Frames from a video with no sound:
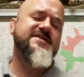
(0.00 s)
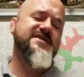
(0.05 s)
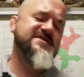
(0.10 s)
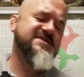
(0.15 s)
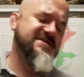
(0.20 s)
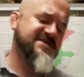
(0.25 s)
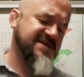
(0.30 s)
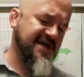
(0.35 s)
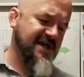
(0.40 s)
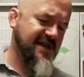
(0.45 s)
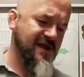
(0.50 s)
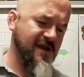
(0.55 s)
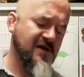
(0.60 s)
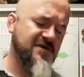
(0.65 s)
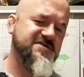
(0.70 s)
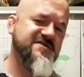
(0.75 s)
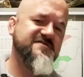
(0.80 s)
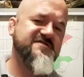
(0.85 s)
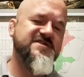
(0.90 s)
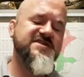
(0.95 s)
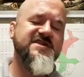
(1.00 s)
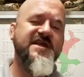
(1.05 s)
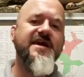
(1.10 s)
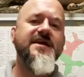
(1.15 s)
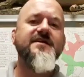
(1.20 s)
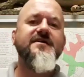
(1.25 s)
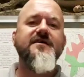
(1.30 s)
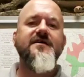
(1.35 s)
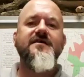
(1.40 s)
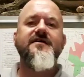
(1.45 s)
This is a lot of
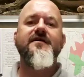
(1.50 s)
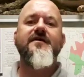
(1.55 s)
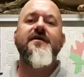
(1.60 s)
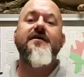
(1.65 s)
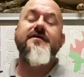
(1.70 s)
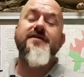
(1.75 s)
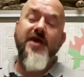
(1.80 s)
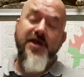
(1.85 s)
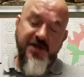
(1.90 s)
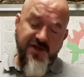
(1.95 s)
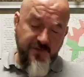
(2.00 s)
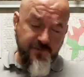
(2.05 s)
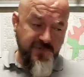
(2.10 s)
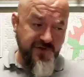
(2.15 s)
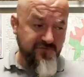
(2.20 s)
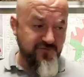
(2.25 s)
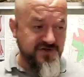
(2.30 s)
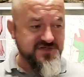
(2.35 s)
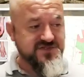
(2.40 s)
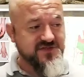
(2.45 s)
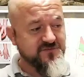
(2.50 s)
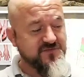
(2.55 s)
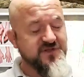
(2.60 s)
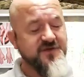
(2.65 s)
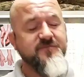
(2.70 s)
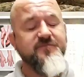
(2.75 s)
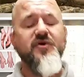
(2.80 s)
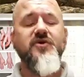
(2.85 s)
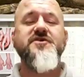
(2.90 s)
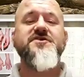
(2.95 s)
snake. They can be
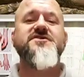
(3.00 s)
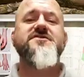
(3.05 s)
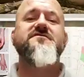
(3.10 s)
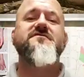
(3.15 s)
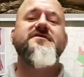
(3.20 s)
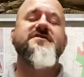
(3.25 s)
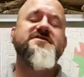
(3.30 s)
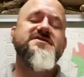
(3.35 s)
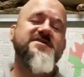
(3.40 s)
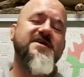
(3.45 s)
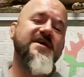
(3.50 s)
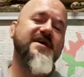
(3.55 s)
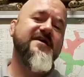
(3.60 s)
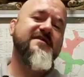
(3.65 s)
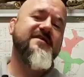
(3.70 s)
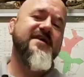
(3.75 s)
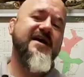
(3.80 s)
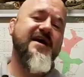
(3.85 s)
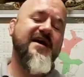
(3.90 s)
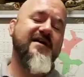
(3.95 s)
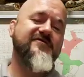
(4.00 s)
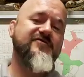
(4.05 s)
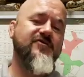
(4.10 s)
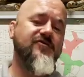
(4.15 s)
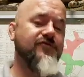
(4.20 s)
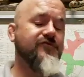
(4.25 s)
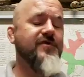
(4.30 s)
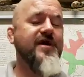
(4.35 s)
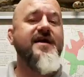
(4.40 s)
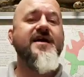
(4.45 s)
reasonably boisterous. They
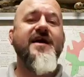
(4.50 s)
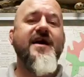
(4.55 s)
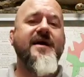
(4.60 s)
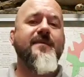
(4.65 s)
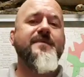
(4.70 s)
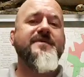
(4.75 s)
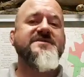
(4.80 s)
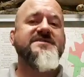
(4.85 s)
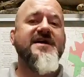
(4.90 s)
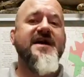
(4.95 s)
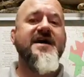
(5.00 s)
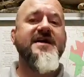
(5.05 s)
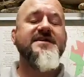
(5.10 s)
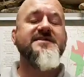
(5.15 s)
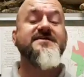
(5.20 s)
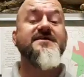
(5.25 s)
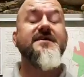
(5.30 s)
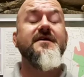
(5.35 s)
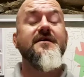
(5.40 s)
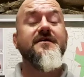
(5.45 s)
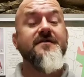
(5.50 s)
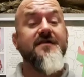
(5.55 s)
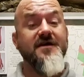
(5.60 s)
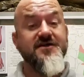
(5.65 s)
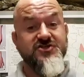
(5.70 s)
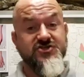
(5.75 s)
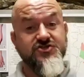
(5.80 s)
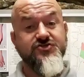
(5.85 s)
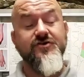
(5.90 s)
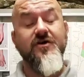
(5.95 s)
have great appetites.
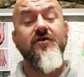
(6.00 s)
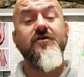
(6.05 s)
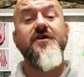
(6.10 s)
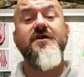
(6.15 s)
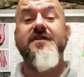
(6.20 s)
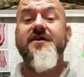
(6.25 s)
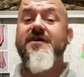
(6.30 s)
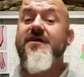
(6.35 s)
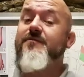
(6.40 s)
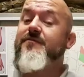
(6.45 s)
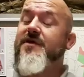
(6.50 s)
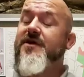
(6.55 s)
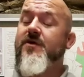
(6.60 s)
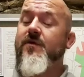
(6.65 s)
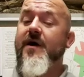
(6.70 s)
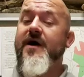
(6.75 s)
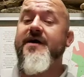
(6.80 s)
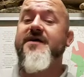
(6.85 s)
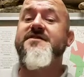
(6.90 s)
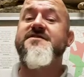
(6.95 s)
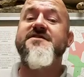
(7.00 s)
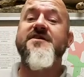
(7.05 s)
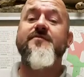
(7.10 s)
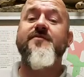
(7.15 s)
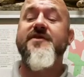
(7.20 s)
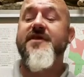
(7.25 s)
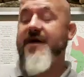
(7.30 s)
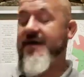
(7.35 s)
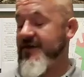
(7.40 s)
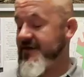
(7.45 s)
They're strong and they can be quite
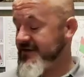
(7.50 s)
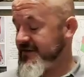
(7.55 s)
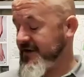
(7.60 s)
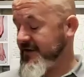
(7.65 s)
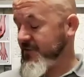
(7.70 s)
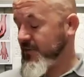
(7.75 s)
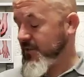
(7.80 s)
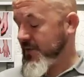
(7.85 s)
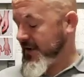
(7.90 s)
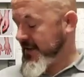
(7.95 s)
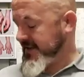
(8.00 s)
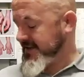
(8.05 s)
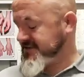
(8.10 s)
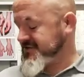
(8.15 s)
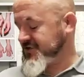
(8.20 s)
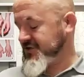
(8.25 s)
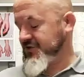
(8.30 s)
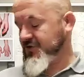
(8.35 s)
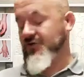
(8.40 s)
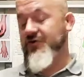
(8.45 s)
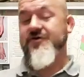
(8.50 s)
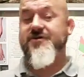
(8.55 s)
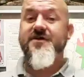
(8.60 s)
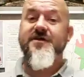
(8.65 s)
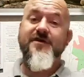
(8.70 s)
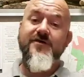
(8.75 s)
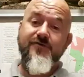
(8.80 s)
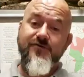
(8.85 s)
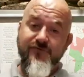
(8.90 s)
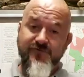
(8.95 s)
intimidating. They're willing to hood
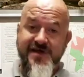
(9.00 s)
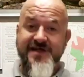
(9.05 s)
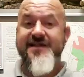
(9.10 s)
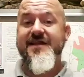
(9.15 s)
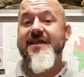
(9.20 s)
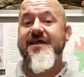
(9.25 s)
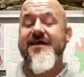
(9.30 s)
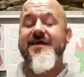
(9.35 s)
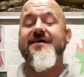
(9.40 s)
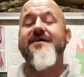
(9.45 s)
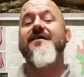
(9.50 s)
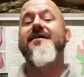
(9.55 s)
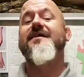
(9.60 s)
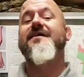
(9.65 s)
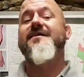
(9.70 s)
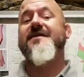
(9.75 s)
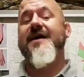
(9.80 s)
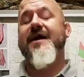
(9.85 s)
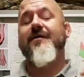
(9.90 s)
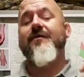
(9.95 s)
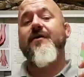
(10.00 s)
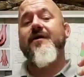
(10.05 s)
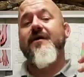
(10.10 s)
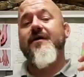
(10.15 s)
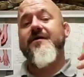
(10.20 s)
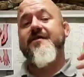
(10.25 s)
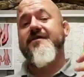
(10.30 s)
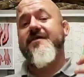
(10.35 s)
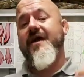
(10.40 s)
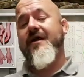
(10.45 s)
readily. Now,
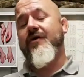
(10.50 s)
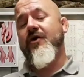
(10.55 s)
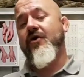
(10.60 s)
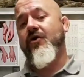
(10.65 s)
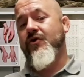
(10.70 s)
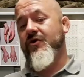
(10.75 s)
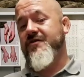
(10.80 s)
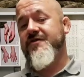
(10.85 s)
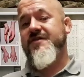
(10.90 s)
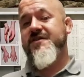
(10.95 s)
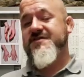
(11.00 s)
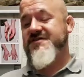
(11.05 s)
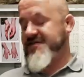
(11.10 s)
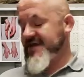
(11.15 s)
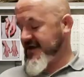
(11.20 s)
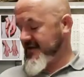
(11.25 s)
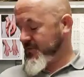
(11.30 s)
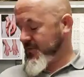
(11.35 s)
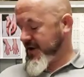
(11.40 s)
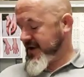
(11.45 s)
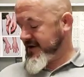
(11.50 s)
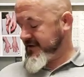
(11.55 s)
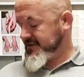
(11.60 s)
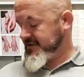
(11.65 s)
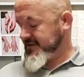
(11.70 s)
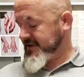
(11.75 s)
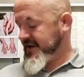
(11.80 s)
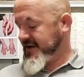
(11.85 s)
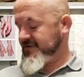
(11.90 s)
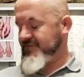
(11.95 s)
they hood the same way
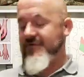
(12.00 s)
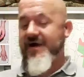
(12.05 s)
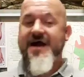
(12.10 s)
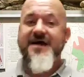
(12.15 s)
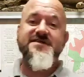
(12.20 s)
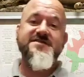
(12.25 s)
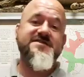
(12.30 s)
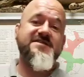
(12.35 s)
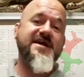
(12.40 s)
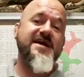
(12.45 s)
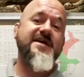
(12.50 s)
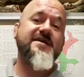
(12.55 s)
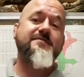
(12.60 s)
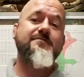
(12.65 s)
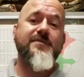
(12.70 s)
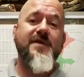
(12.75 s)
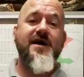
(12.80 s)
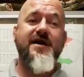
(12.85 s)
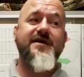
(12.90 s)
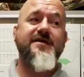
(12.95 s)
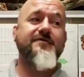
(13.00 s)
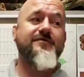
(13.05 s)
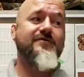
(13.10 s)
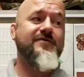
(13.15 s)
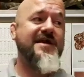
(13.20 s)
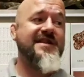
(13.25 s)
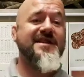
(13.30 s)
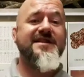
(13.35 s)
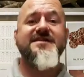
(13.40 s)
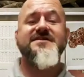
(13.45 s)
that a rat snake might
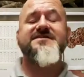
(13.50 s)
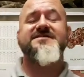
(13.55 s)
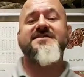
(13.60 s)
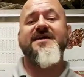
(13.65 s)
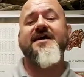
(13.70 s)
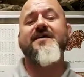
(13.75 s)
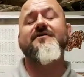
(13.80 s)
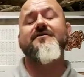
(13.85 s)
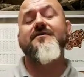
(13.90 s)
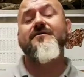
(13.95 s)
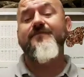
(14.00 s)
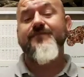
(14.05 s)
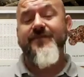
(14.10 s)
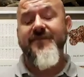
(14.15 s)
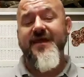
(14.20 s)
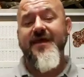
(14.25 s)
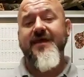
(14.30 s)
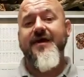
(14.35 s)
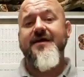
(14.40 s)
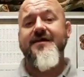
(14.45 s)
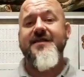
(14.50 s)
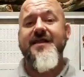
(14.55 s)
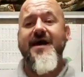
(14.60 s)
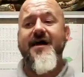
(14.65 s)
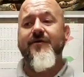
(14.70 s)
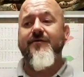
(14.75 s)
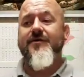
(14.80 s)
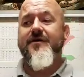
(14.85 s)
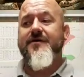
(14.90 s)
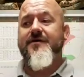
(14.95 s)
rattle its tail.
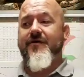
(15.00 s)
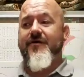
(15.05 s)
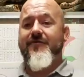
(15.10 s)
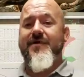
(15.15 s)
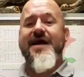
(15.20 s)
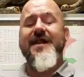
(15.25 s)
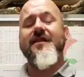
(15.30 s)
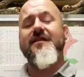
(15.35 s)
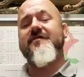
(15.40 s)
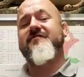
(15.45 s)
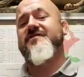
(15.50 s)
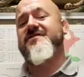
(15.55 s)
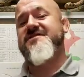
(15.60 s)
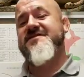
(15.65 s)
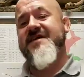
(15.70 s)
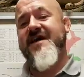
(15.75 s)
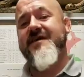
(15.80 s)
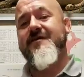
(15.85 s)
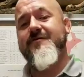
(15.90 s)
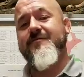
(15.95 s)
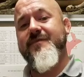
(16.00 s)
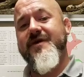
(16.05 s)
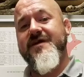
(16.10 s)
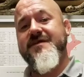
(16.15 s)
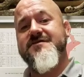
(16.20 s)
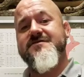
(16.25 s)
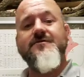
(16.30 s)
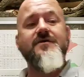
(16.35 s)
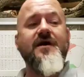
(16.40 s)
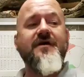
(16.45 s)
Now, a rattle of its tail
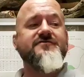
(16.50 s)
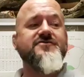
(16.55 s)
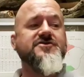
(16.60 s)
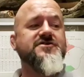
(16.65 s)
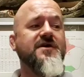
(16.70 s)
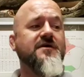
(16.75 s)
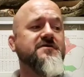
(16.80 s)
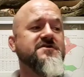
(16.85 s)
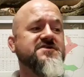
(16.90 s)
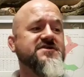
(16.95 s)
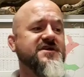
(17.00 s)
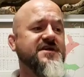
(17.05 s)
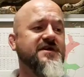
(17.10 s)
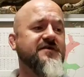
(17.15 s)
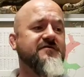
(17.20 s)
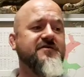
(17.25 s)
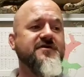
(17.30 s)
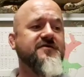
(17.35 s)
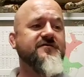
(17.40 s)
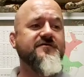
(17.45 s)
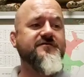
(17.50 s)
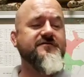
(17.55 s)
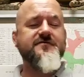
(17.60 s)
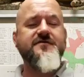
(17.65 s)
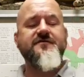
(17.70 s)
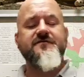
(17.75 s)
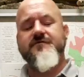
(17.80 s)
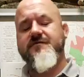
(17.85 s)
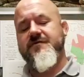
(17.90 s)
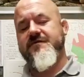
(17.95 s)
means, oh, I've just noticed you here and you've,
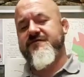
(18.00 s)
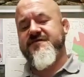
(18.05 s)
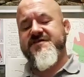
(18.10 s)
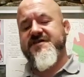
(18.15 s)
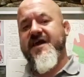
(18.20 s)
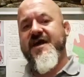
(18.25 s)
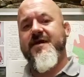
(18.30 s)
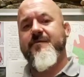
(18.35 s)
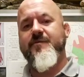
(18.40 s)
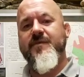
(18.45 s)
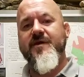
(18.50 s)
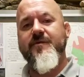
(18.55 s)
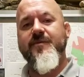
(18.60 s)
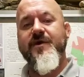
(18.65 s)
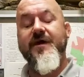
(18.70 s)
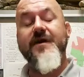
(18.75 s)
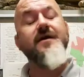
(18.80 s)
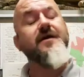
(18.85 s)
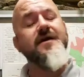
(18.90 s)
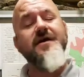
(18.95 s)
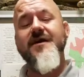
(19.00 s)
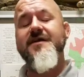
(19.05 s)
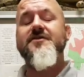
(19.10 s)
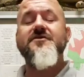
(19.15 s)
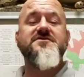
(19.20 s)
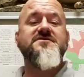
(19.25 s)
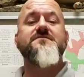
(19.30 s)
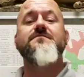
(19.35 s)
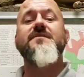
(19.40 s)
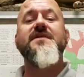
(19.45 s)
you, have you have scared me a bit. It
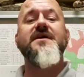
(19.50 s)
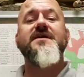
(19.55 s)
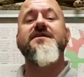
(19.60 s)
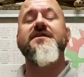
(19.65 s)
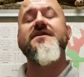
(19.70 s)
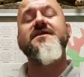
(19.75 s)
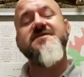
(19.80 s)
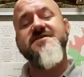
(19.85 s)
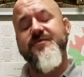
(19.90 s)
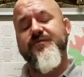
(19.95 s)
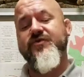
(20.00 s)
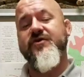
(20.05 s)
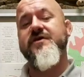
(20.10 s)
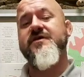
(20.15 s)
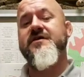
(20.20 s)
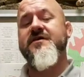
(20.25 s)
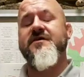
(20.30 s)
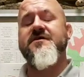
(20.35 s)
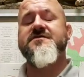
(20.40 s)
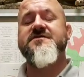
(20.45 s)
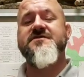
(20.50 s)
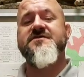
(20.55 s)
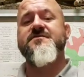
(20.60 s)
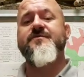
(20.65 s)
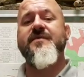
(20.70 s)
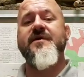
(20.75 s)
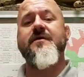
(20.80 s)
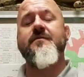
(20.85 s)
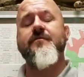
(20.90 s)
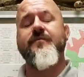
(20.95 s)
doesn't mean that it's a precursor
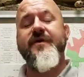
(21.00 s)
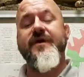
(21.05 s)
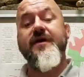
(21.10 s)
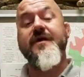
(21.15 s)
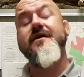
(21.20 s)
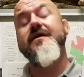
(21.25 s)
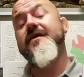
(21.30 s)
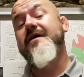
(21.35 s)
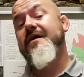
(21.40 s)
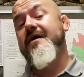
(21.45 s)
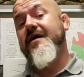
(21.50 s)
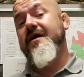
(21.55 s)
to being bit.